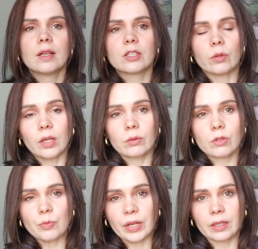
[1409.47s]
So that
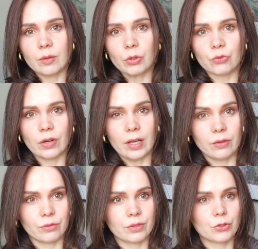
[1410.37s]
was my
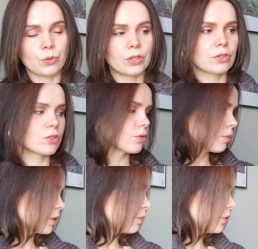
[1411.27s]
#5 sweaters
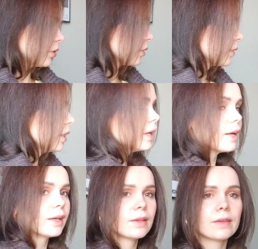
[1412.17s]
from the book
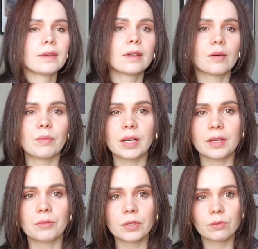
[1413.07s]
and
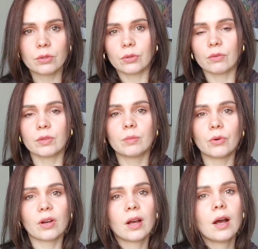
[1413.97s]
my review of the
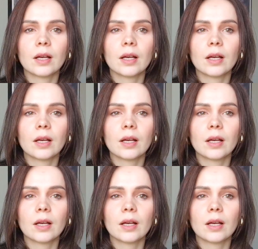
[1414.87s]
book.